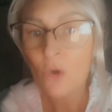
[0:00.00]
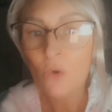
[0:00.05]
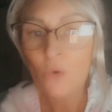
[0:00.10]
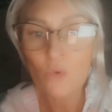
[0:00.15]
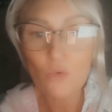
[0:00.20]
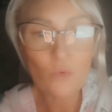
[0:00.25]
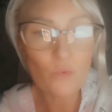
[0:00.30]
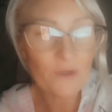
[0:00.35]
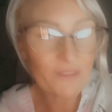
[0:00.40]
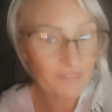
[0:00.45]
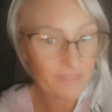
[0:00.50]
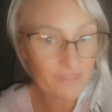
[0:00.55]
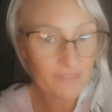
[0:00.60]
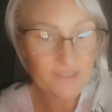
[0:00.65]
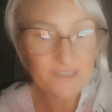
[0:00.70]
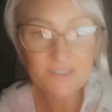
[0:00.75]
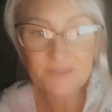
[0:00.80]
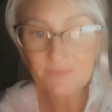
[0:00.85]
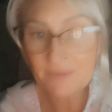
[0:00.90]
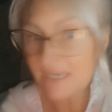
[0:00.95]
with
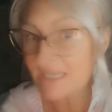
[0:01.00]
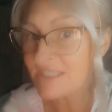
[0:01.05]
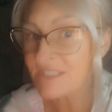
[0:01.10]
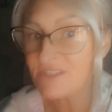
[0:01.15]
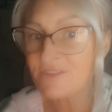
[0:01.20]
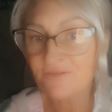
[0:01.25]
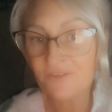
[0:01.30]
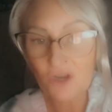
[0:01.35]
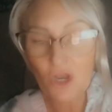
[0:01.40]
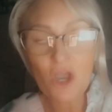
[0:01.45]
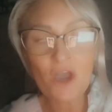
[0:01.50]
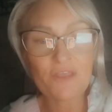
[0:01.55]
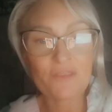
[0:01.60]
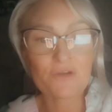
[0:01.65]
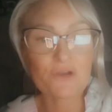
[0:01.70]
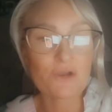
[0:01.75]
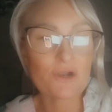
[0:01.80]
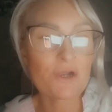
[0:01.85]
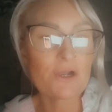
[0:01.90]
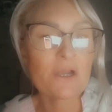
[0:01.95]
this man's
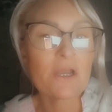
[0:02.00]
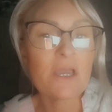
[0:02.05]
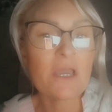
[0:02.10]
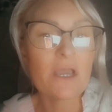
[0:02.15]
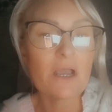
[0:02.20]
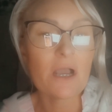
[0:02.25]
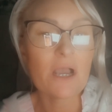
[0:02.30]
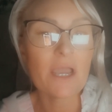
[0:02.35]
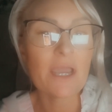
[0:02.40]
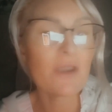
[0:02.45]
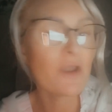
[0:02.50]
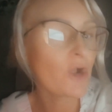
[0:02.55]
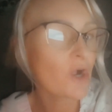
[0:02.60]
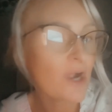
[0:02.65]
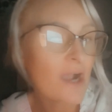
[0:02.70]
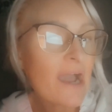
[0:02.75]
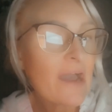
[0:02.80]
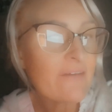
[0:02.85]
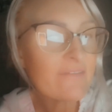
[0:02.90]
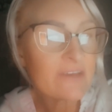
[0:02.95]
father and her
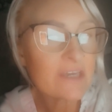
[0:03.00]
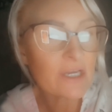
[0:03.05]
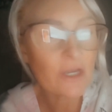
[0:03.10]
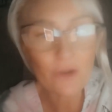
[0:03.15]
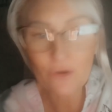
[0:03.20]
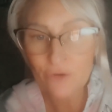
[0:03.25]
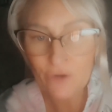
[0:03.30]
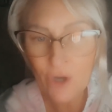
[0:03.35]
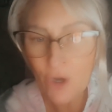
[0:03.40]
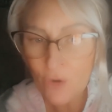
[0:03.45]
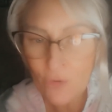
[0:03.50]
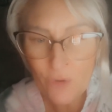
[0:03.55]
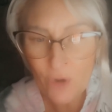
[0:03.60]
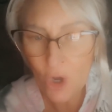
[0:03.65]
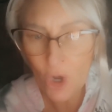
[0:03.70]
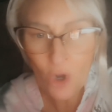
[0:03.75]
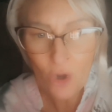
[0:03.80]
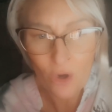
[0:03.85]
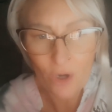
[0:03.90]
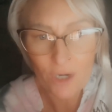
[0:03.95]
having her own
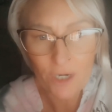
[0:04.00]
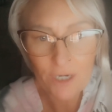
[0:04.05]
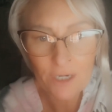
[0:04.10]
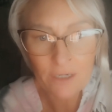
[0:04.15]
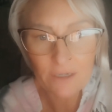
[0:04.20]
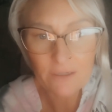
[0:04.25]
car.